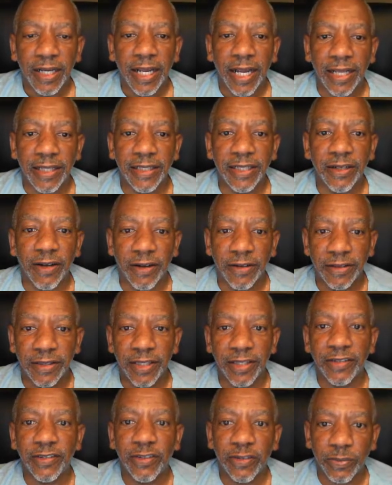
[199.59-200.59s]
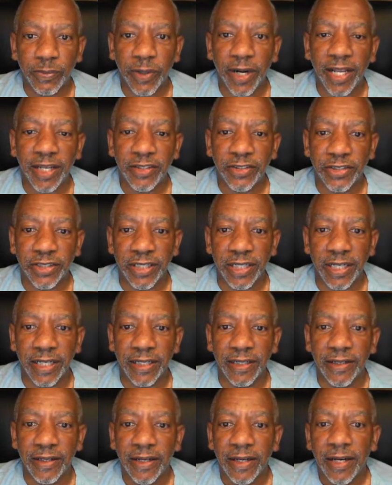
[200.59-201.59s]
and then on this
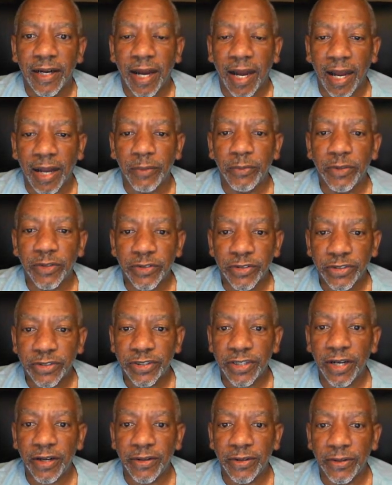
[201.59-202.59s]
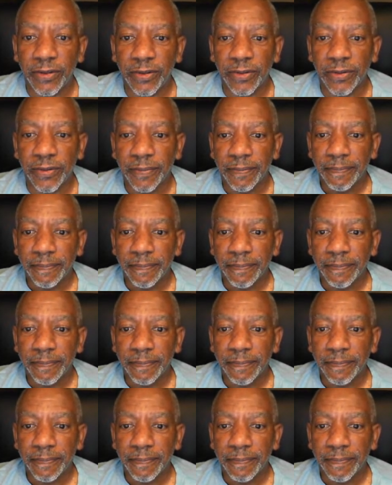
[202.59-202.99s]
spreadsheet I will show